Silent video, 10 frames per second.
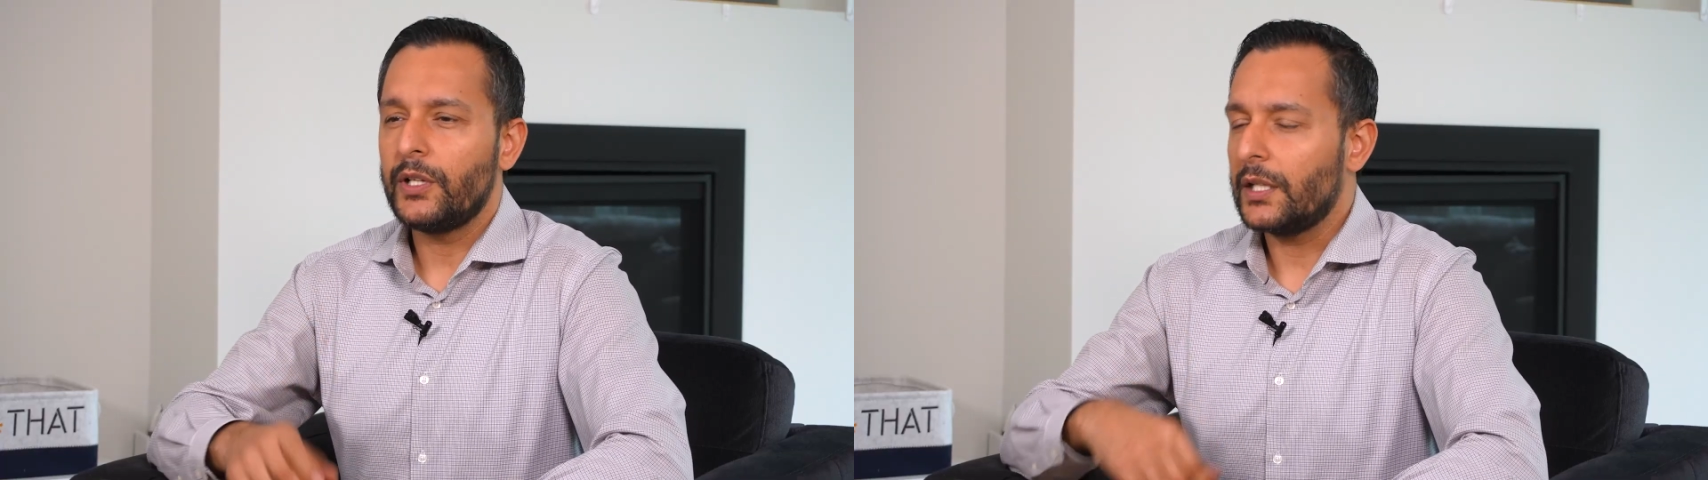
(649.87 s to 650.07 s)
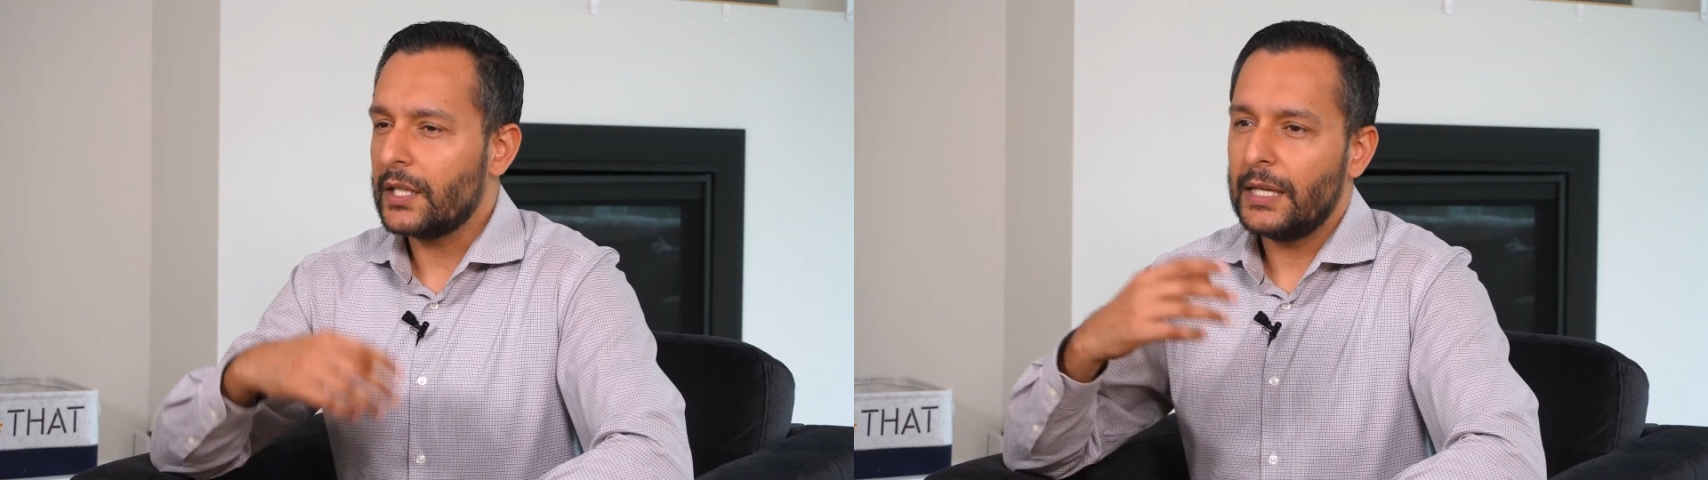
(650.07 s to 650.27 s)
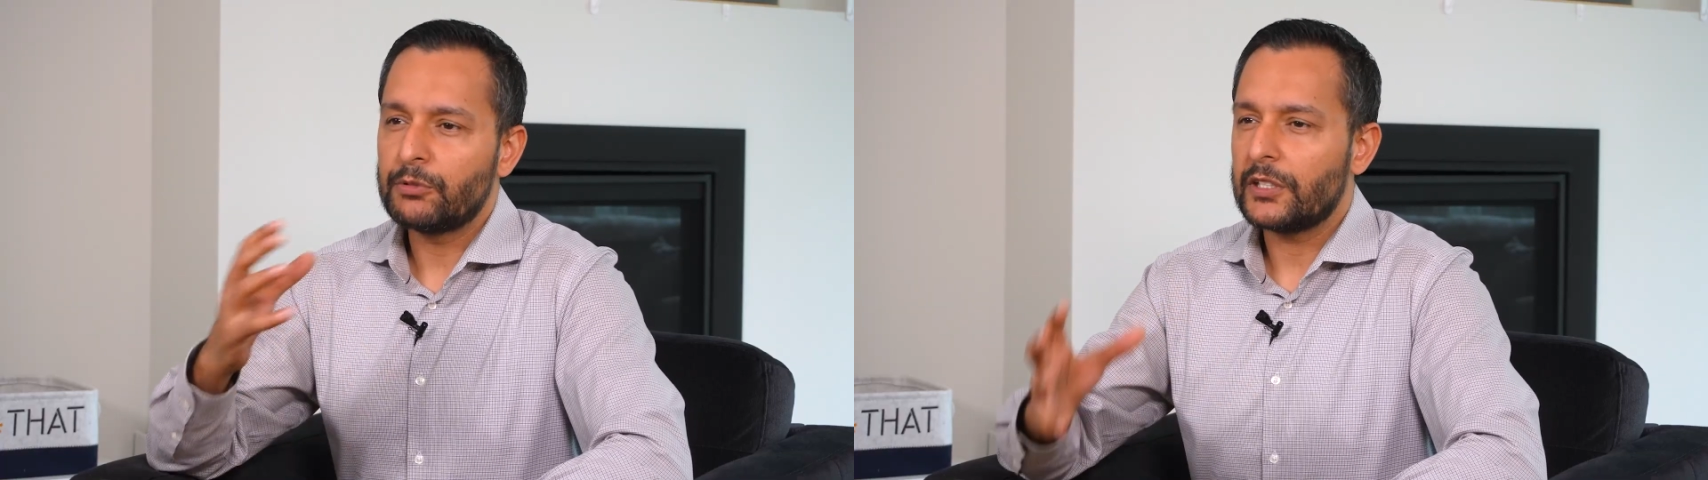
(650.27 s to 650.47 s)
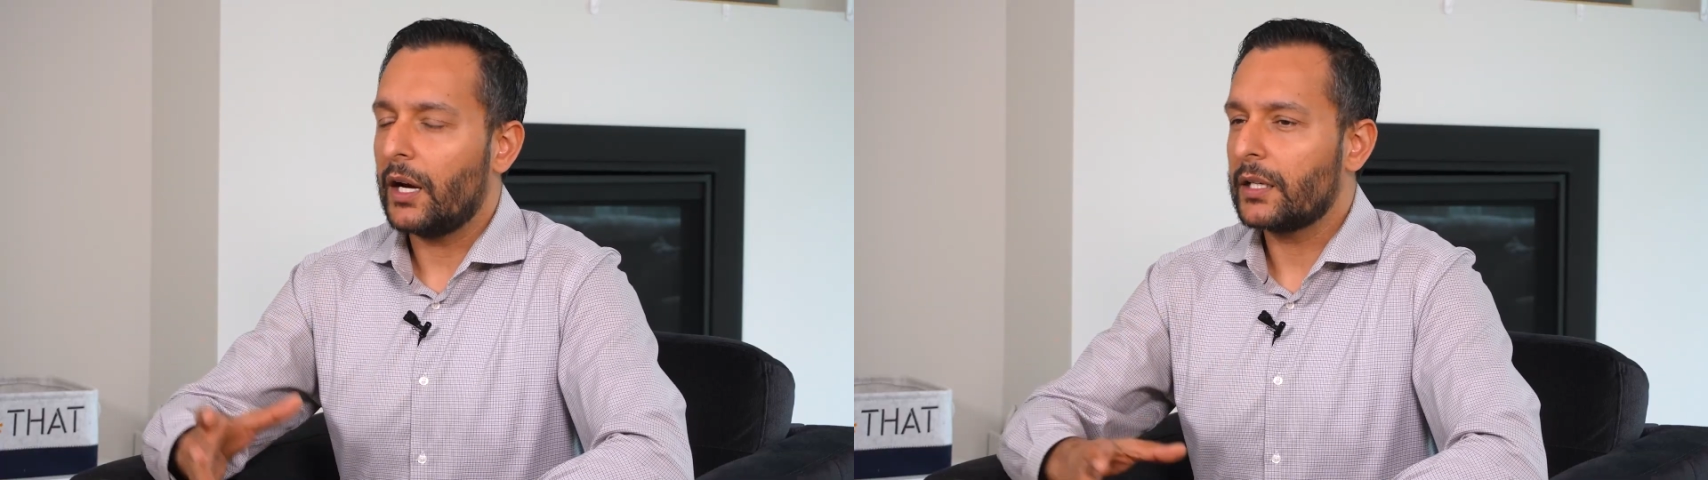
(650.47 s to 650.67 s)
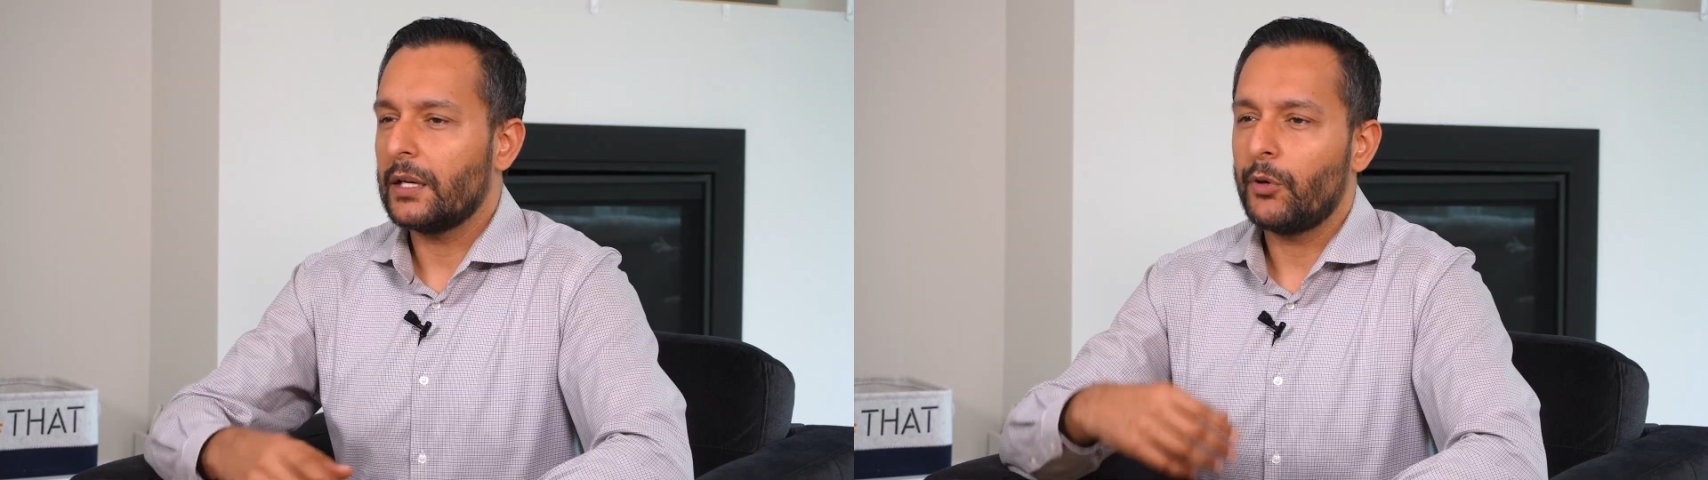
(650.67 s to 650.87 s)
and he keeps
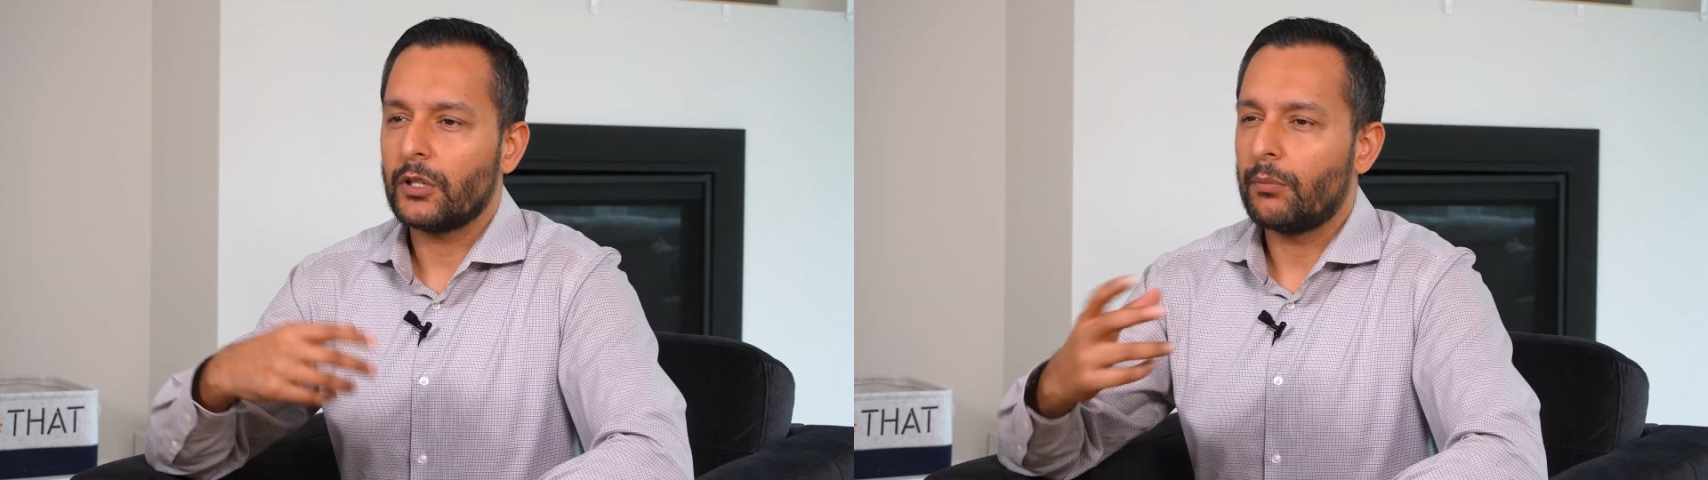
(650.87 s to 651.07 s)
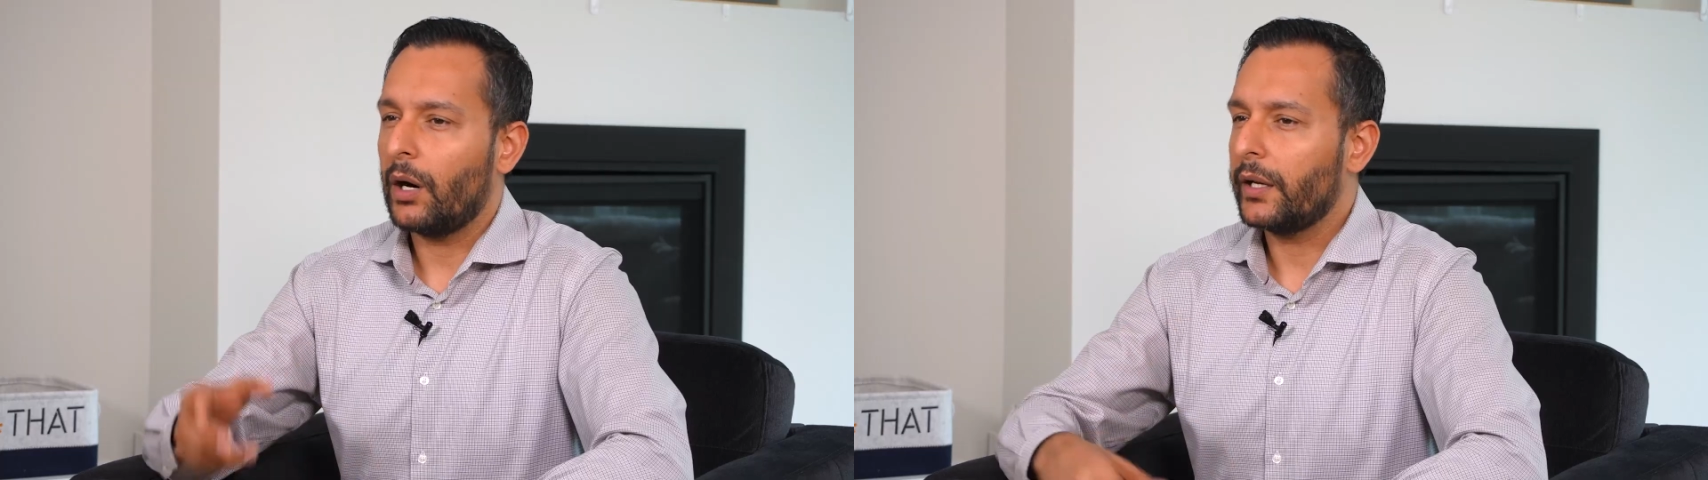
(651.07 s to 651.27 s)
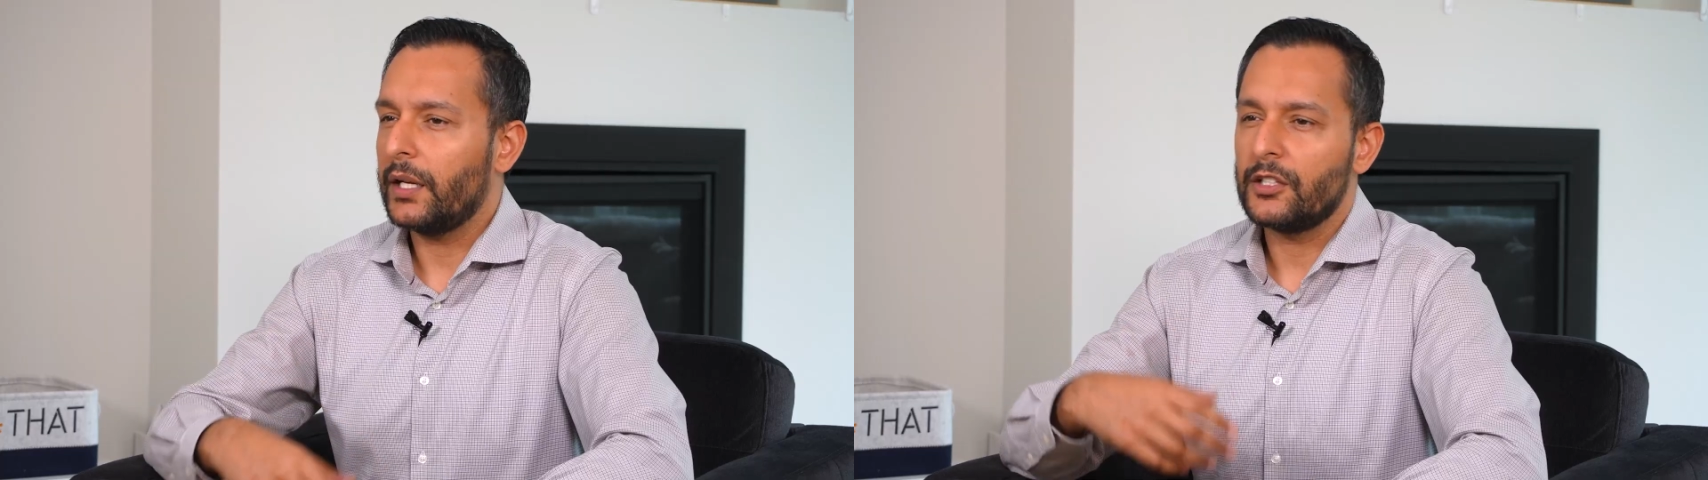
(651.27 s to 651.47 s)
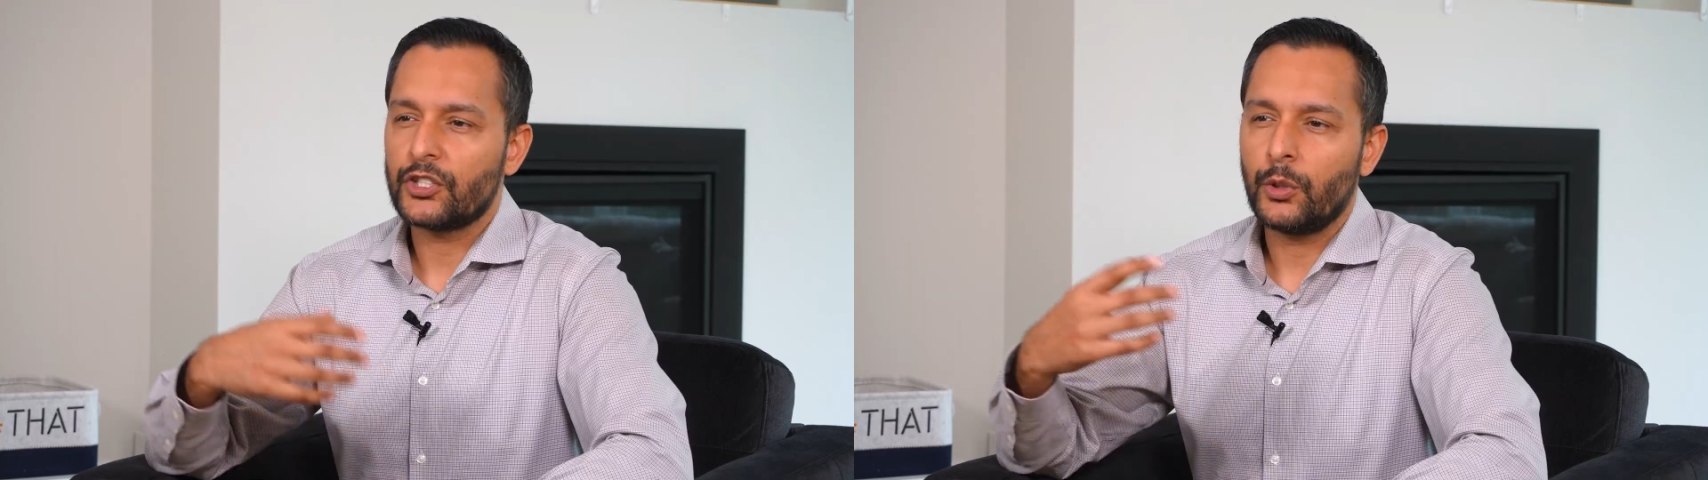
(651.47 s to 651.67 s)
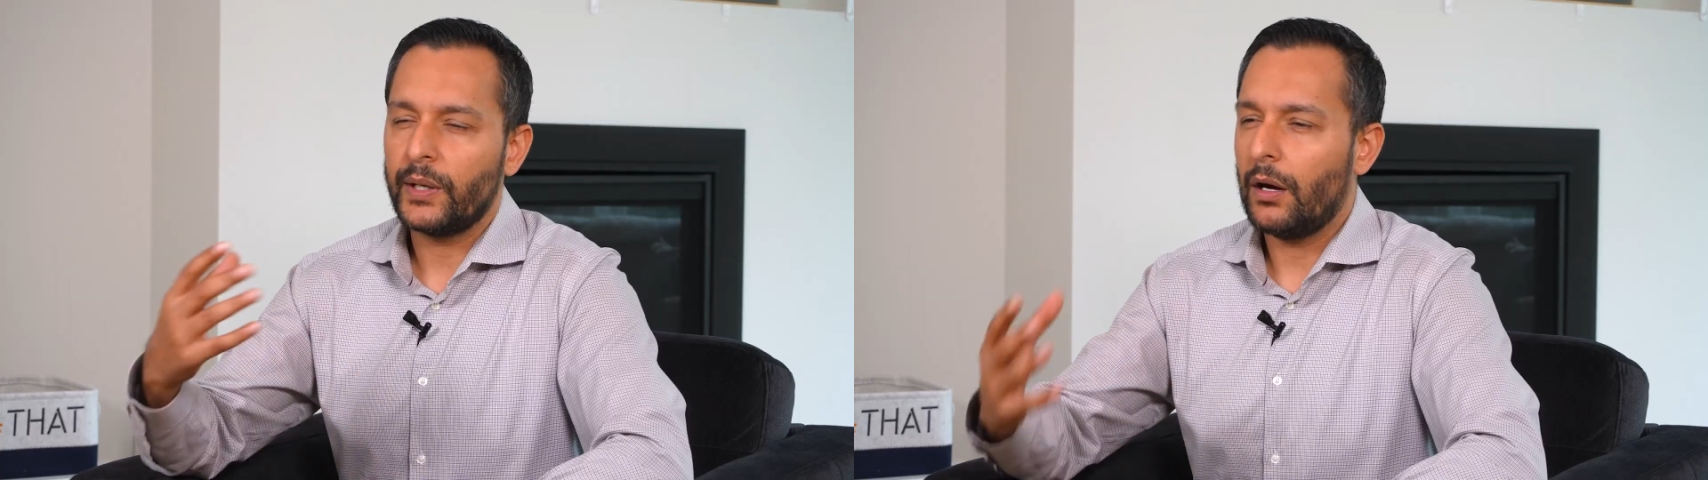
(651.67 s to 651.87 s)
talking about the market and showing